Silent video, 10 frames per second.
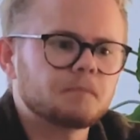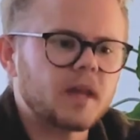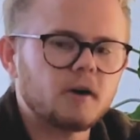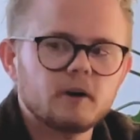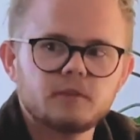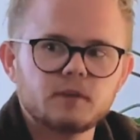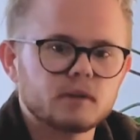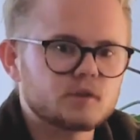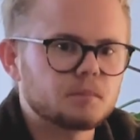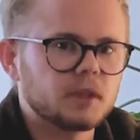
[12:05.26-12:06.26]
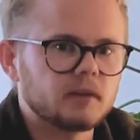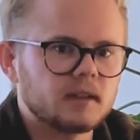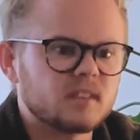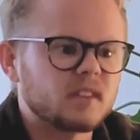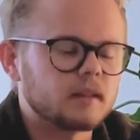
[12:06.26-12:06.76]

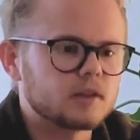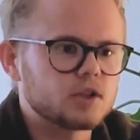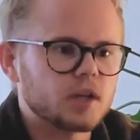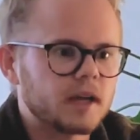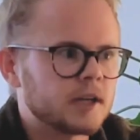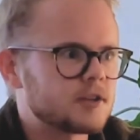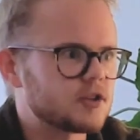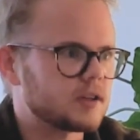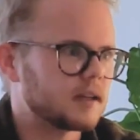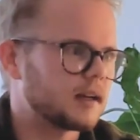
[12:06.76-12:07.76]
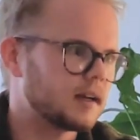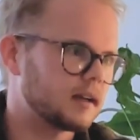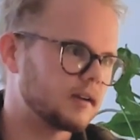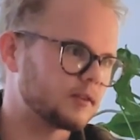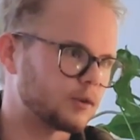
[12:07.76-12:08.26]
experienced the change,
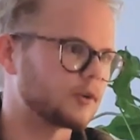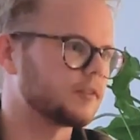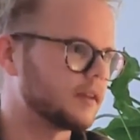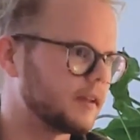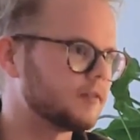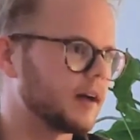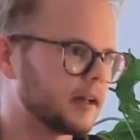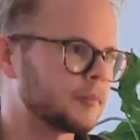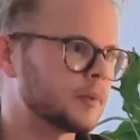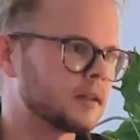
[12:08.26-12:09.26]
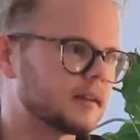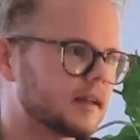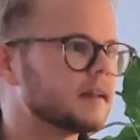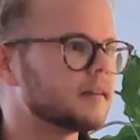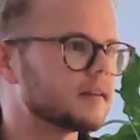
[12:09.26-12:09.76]
sort of development
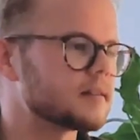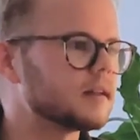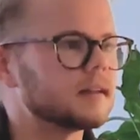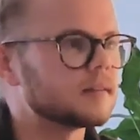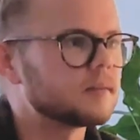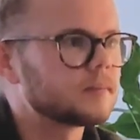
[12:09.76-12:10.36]
in the scene?